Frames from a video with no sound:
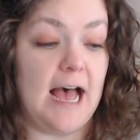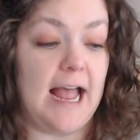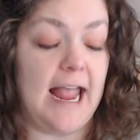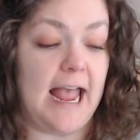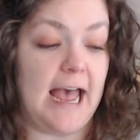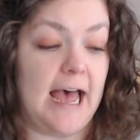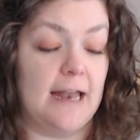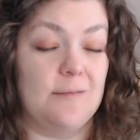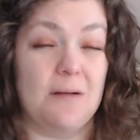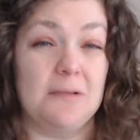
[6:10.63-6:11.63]
I
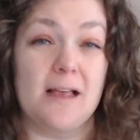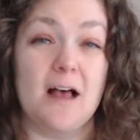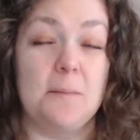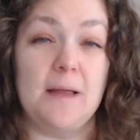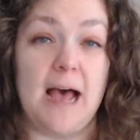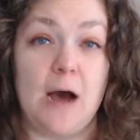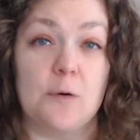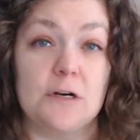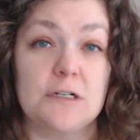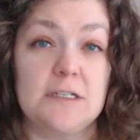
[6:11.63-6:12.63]
had probably a couple of
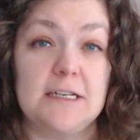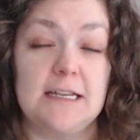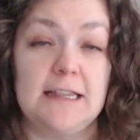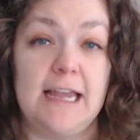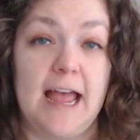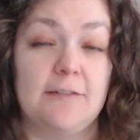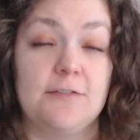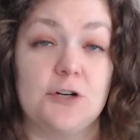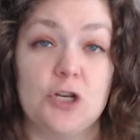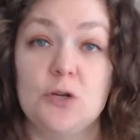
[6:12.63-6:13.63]
hours in the
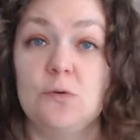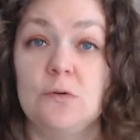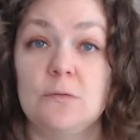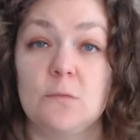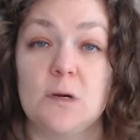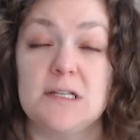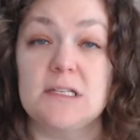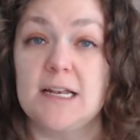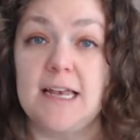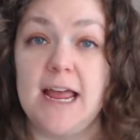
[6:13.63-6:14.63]
afternoon one
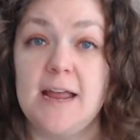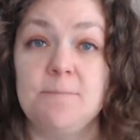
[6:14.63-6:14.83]
Sunday,